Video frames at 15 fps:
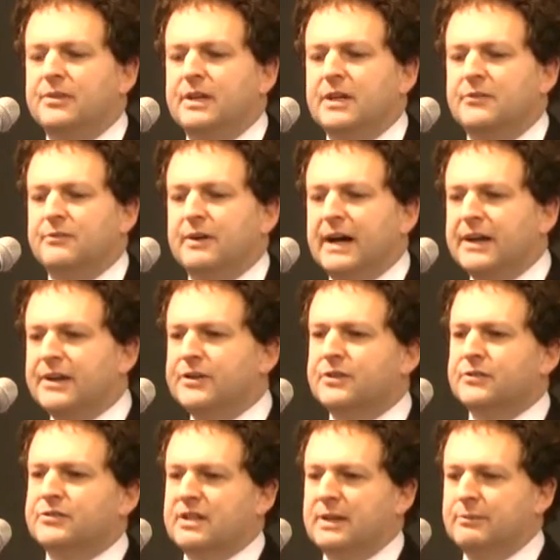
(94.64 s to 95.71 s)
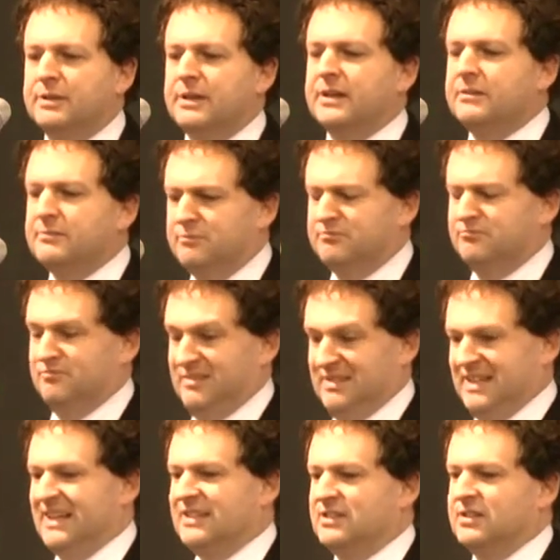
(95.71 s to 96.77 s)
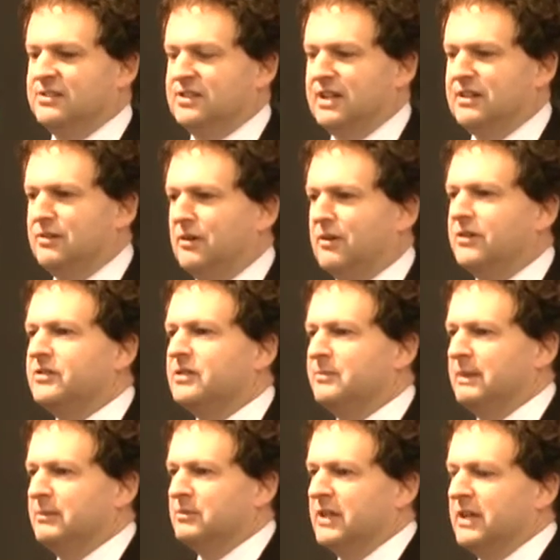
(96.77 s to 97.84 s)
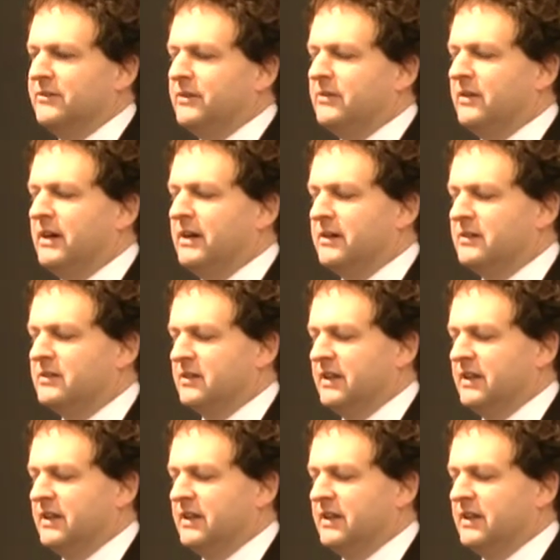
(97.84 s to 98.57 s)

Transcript: the advantage of some of the existing knowledge that people take for granted.